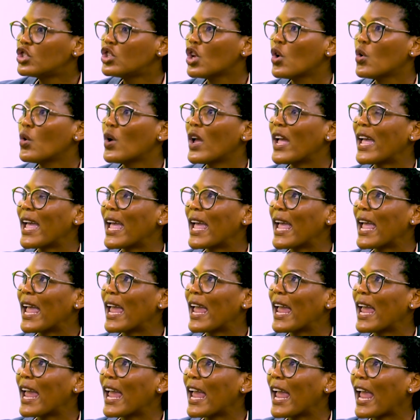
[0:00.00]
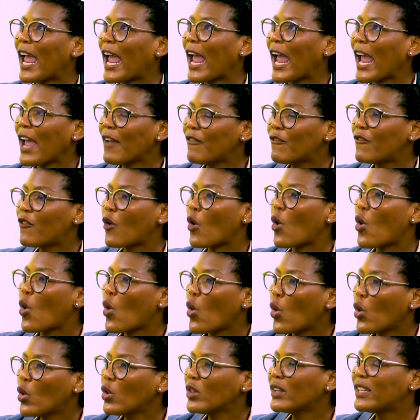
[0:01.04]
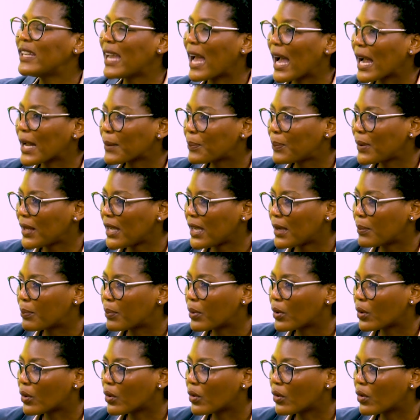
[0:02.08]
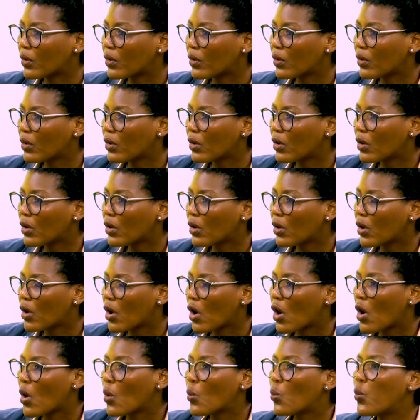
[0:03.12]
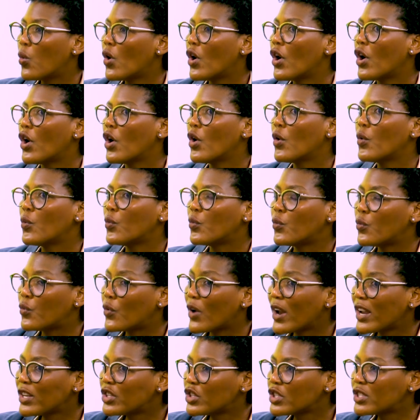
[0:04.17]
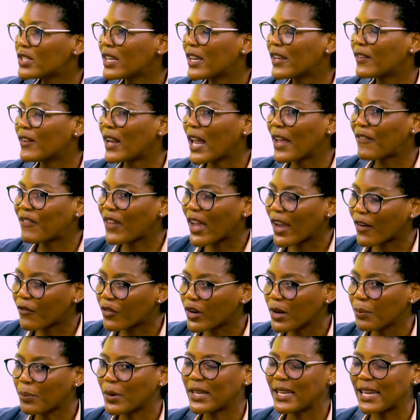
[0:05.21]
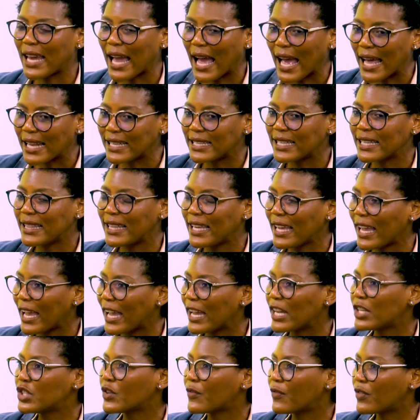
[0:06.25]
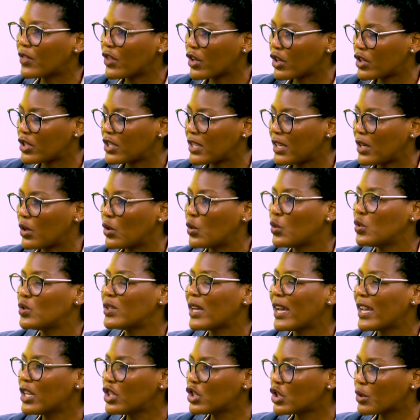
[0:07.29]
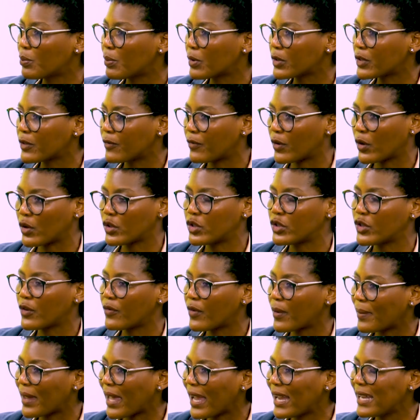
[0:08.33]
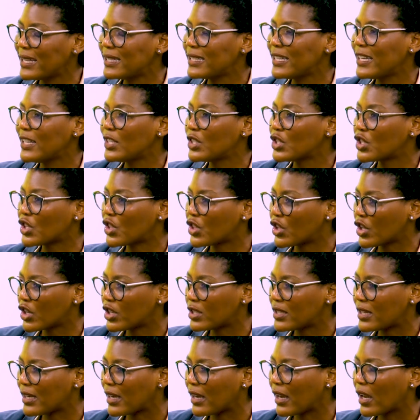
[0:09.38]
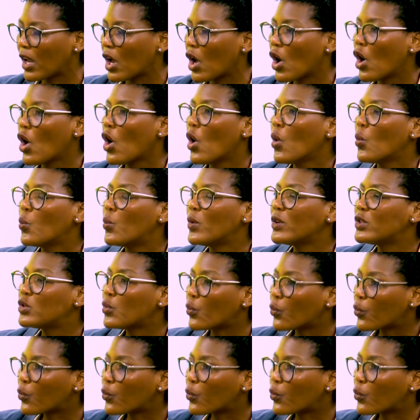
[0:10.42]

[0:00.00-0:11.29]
So if all young people were registered, if everybody under the age of 30 who's eligible to vote, so from 18 to 30, was